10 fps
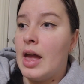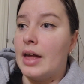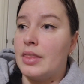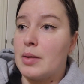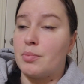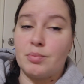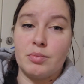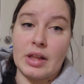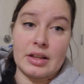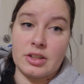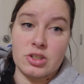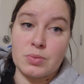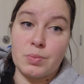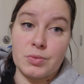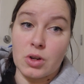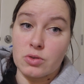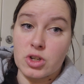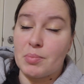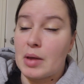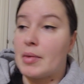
and they likely just don't ship by